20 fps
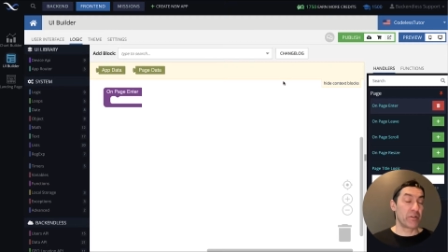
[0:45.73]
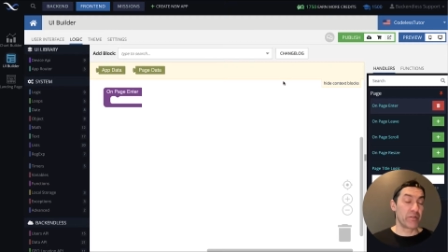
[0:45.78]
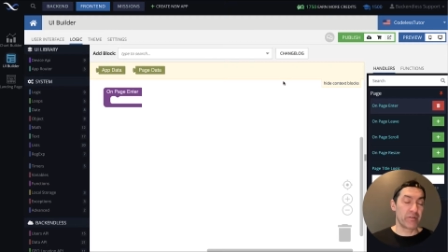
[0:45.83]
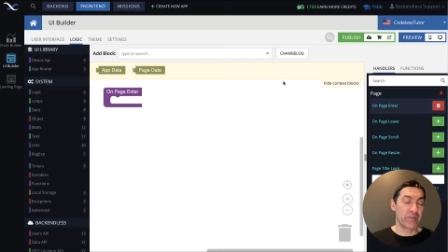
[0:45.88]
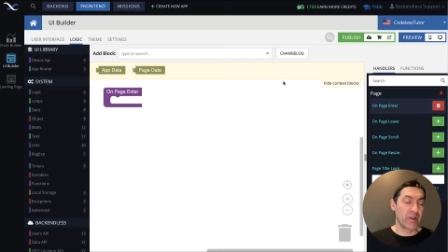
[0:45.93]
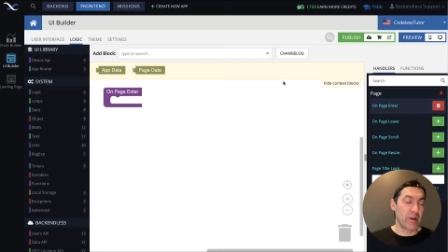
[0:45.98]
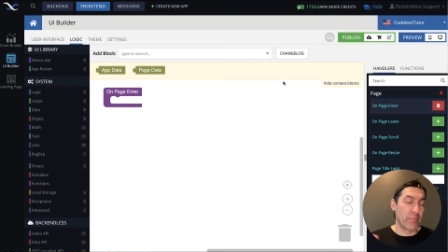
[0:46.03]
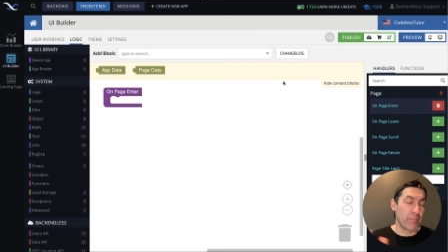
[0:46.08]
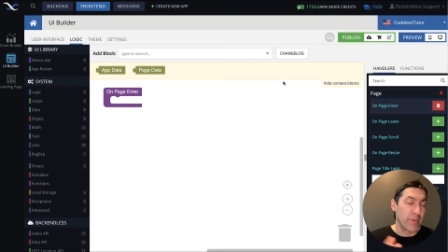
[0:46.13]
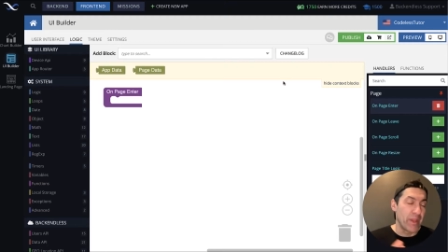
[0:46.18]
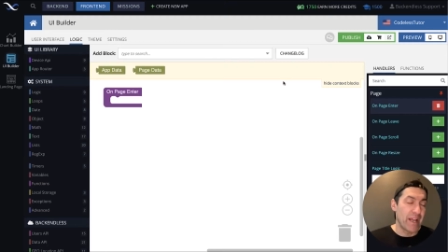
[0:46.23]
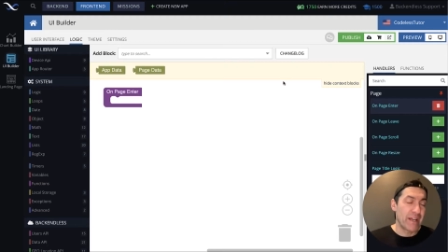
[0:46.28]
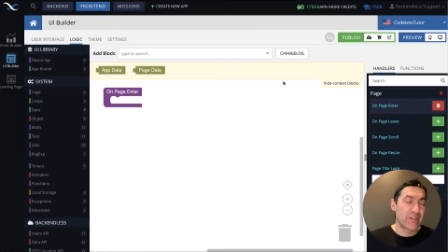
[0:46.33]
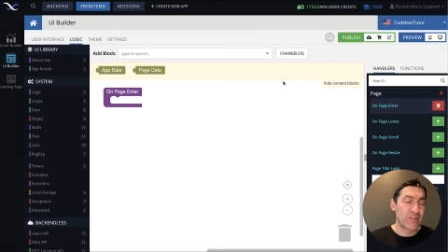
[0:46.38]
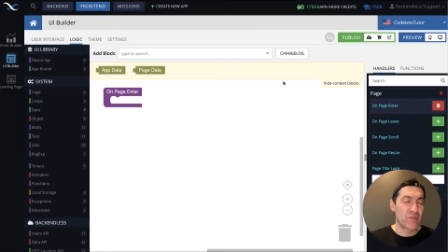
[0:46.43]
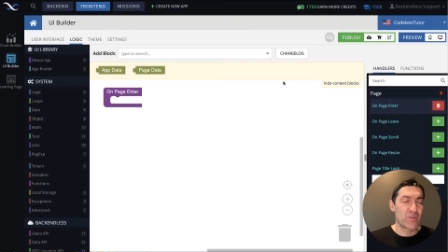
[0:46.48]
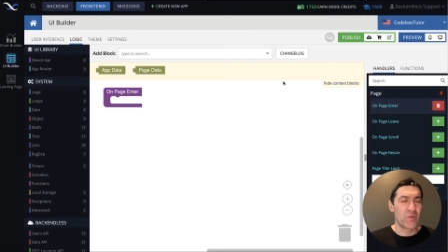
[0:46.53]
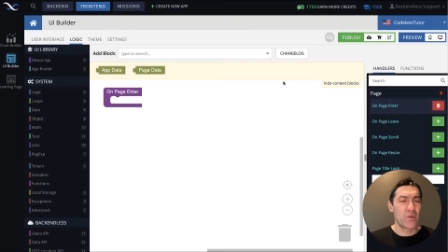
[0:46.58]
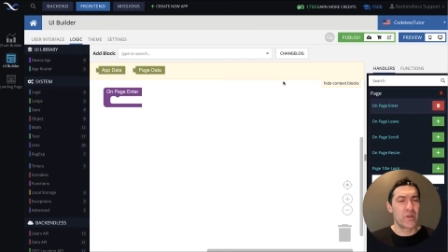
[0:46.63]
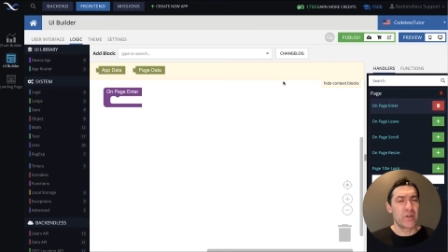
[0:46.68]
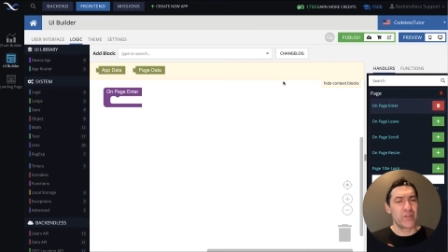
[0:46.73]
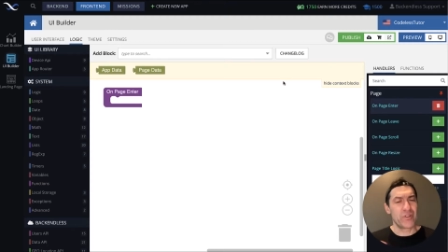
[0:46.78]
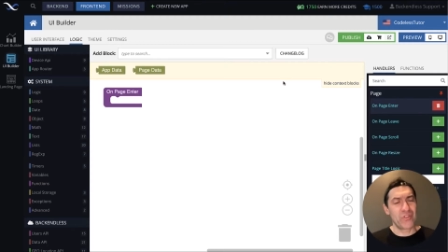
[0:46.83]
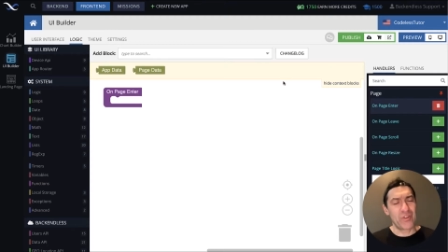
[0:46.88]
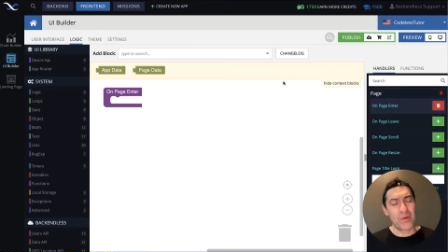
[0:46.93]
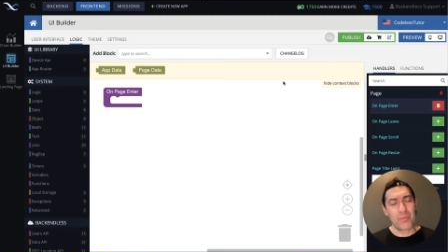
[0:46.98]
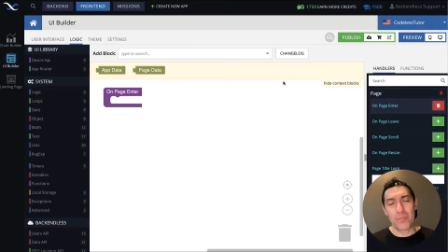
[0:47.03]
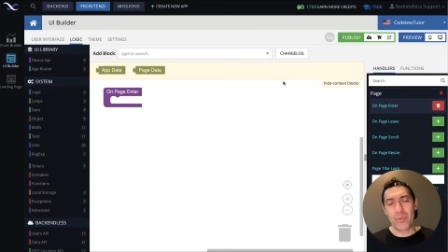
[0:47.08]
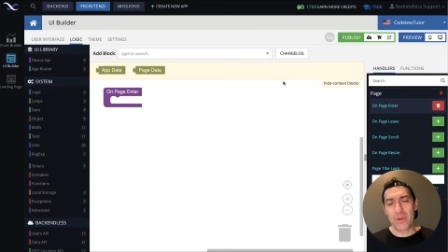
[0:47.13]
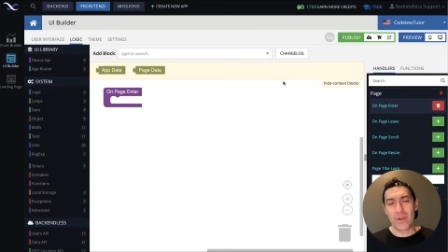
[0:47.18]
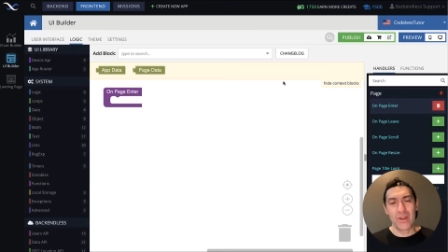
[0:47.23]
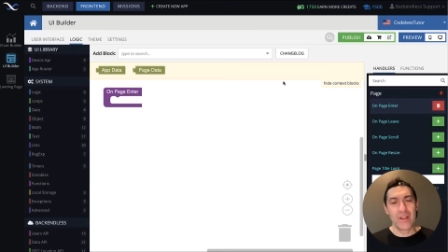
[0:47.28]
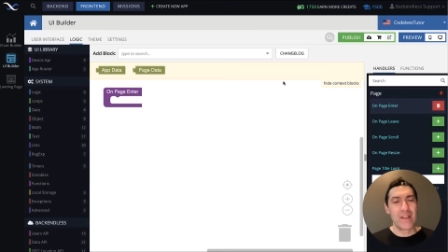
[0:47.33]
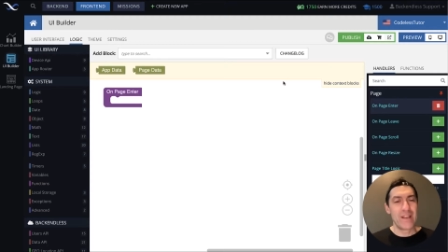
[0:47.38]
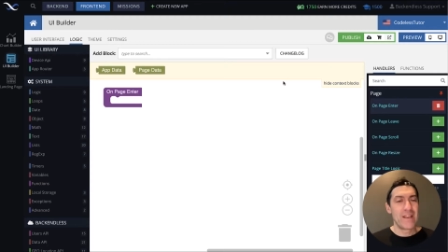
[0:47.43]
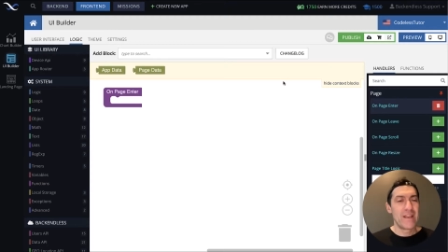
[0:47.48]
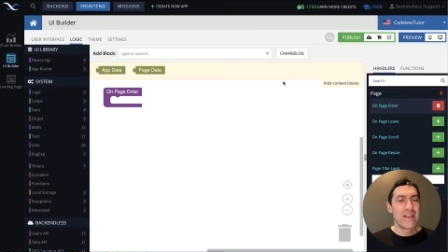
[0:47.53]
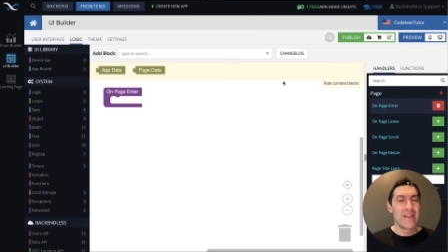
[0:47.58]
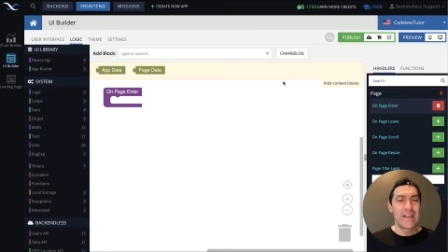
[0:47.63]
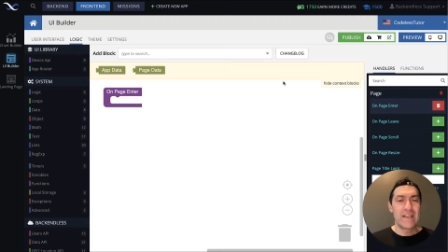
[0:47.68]
Complex or simple,
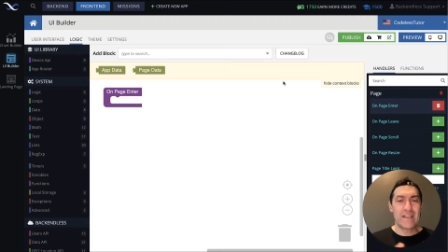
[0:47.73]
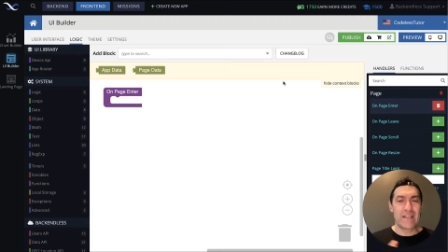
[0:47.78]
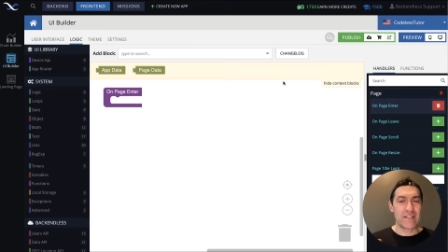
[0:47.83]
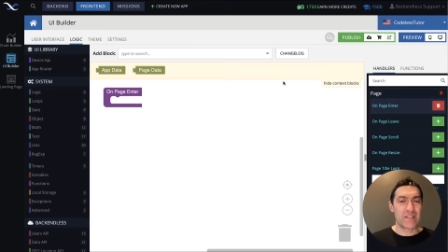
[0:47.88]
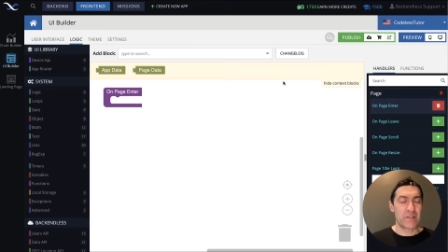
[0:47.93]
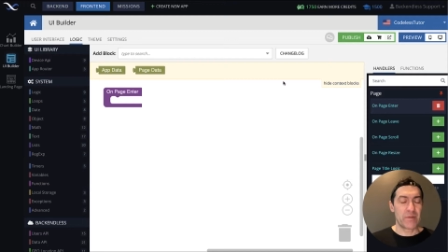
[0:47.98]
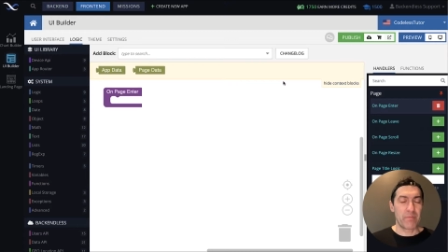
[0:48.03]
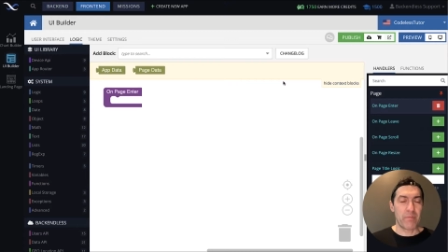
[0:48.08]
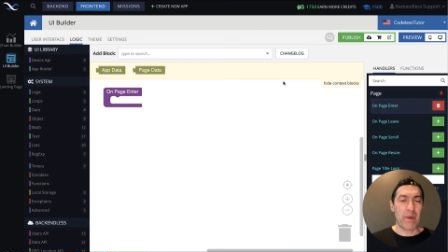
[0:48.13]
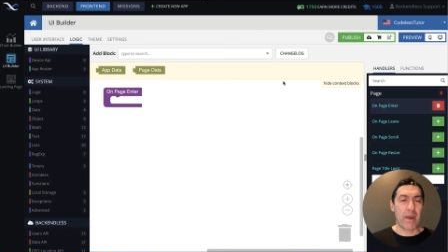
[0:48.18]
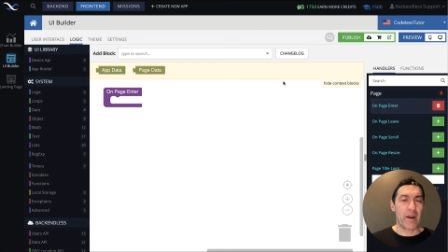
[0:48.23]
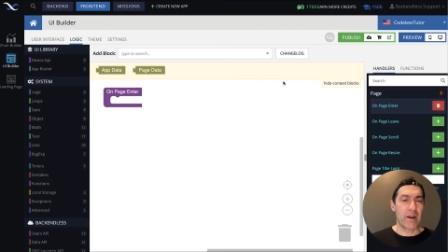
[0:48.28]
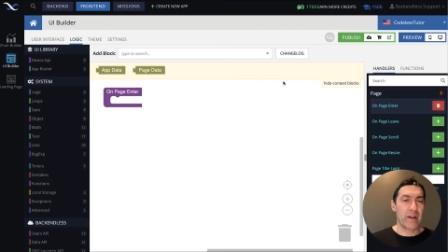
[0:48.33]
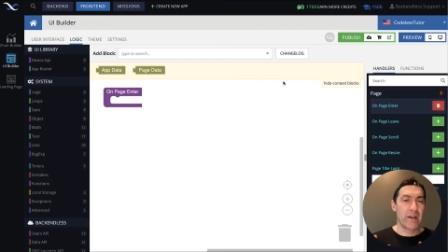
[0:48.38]
it doesn't matter.